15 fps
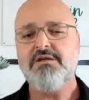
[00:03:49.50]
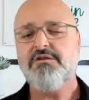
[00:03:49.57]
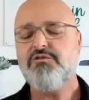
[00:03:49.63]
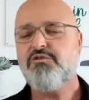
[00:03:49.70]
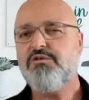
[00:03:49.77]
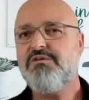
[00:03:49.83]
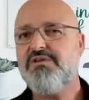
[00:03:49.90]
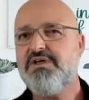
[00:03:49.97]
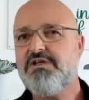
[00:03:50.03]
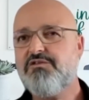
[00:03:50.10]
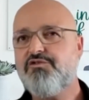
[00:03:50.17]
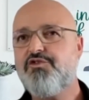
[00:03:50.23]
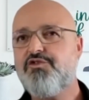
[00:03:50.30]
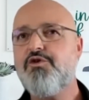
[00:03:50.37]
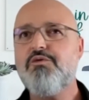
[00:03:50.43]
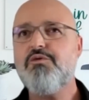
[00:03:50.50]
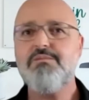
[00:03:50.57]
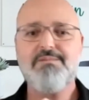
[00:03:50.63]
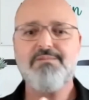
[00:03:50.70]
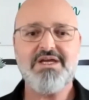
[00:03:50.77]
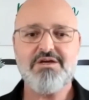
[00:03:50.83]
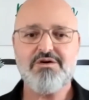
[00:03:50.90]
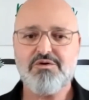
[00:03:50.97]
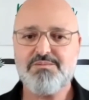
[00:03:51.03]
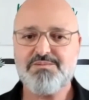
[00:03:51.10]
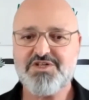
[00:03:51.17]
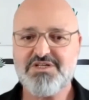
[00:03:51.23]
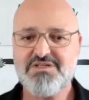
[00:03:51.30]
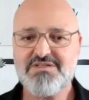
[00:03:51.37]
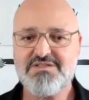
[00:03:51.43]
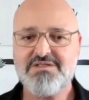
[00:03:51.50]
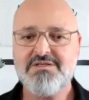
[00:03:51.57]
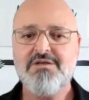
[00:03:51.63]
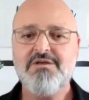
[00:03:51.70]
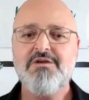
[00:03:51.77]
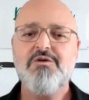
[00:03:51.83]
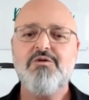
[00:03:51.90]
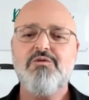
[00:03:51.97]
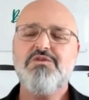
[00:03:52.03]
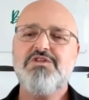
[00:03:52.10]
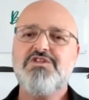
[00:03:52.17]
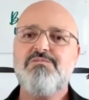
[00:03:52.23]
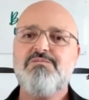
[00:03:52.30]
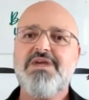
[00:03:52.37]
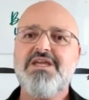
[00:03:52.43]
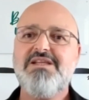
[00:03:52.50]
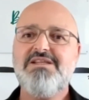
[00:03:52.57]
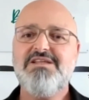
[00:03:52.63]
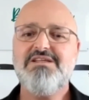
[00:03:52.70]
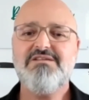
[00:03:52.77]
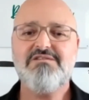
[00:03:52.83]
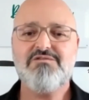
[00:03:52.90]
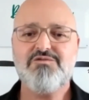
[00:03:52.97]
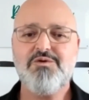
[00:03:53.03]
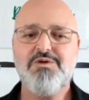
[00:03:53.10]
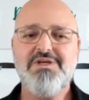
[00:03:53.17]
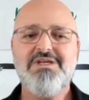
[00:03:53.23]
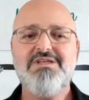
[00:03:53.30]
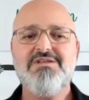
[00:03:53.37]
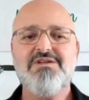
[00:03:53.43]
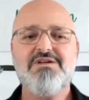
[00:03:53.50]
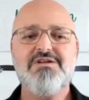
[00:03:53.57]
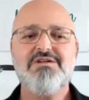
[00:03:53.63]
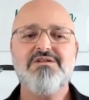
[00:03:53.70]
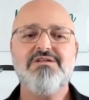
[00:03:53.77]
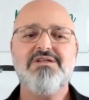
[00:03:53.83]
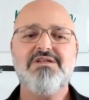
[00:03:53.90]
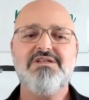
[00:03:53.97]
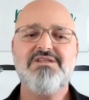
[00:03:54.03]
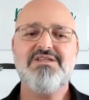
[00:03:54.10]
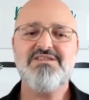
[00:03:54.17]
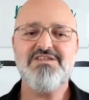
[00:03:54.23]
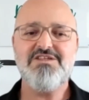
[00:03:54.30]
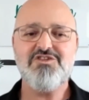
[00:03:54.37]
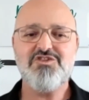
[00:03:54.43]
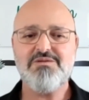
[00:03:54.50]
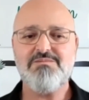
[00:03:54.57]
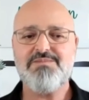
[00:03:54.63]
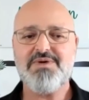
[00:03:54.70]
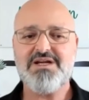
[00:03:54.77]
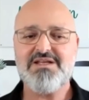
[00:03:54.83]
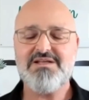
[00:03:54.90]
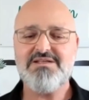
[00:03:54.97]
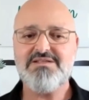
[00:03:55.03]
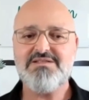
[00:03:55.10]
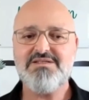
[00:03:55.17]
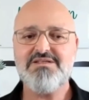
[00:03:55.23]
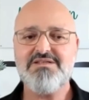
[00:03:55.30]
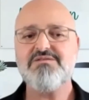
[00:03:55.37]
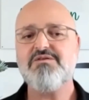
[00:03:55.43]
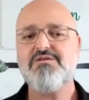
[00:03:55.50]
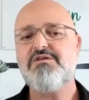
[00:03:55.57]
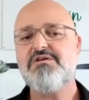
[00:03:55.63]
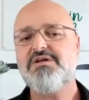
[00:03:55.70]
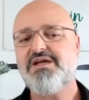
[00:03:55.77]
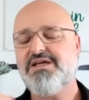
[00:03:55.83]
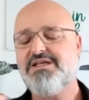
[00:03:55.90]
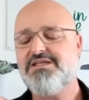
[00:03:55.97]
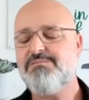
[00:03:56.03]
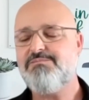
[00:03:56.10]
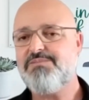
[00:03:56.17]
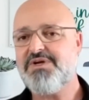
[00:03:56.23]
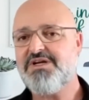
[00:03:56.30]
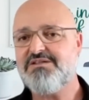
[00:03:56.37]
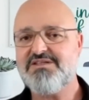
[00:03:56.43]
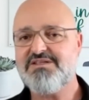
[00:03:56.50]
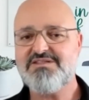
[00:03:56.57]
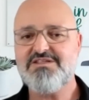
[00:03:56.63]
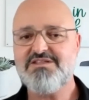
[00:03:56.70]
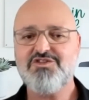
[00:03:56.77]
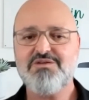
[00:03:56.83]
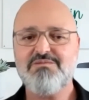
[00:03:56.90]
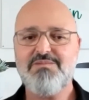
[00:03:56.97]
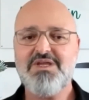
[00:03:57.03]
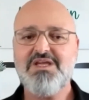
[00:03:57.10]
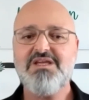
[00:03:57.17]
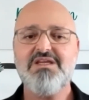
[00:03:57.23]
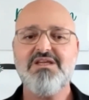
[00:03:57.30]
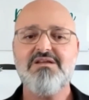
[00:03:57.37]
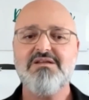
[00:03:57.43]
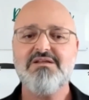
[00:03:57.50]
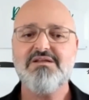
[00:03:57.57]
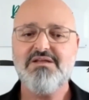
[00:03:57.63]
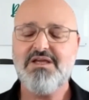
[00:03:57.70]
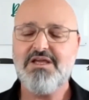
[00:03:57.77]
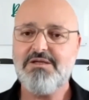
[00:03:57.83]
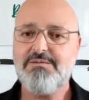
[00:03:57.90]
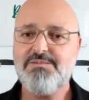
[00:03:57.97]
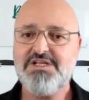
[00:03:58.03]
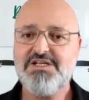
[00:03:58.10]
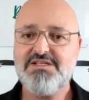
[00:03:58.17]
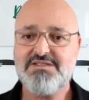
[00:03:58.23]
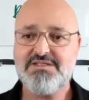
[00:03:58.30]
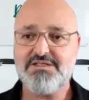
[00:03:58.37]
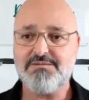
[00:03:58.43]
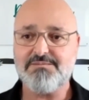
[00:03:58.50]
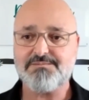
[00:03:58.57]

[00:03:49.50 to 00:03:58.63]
to think through my options, which may lead to either a decision paralysis or an impaired decision-making ability.